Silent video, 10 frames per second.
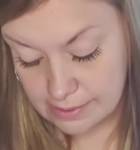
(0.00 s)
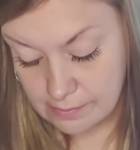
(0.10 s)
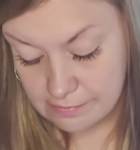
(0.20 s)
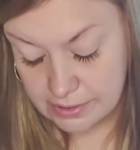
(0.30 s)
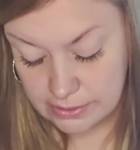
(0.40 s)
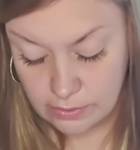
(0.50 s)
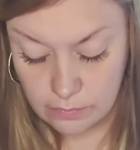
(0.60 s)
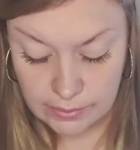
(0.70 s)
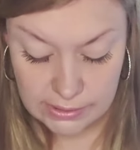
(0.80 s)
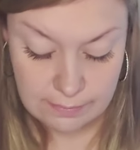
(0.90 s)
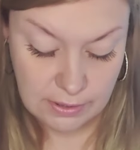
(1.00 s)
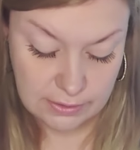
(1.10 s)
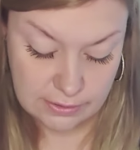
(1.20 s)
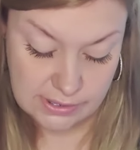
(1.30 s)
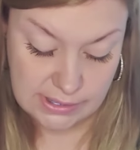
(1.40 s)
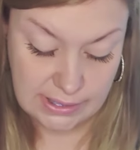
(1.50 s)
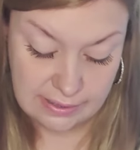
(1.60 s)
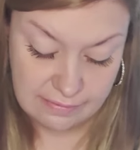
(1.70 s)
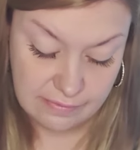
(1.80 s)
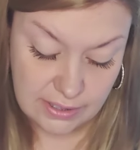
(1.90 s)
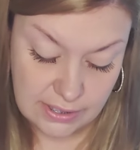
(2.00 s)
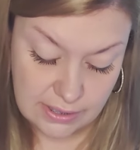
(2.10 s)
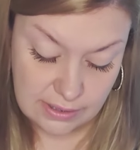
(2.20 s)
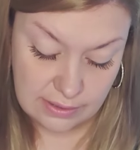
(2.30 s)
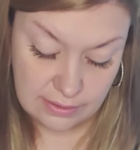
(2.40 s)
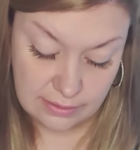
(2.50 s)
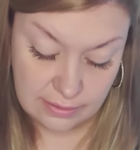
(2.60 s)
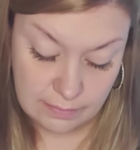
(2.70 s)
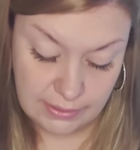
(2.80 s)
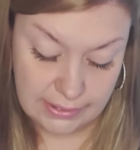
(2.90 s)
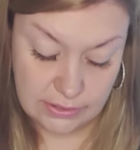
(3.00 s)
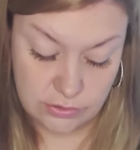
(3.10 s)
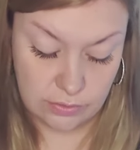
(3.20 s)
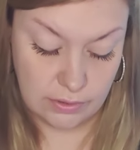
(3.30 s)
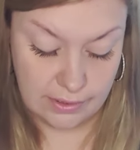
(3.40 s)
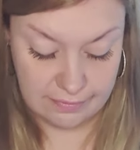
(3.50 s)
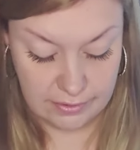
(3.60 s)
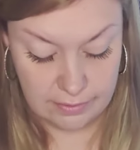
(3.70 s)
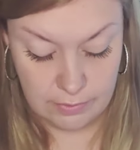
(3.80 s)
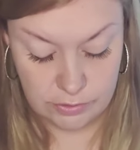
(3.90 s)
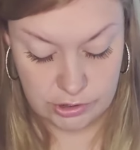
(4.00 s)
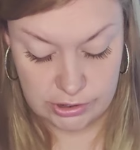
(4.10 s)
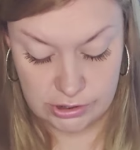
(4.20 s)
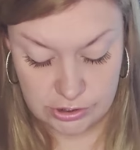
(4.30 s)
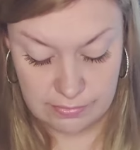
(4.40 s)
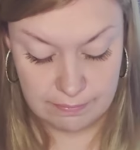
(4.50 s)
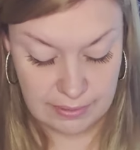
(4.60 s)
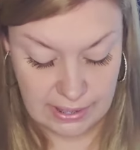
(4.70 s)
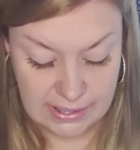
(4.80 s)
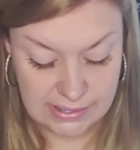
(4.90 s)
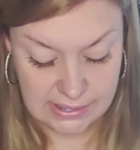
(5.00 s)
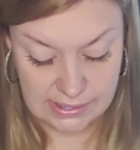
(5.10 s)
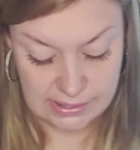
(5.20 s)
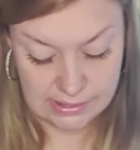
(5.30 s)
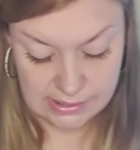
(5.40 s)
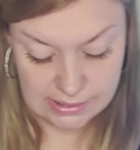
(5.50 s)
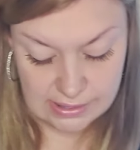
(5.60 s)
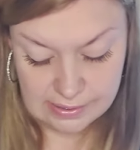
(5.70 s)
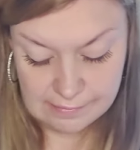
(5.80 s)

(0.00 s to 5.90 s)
However, they don't wear them on their sleeve. They're in complete control of their emotions. Show me Pisces.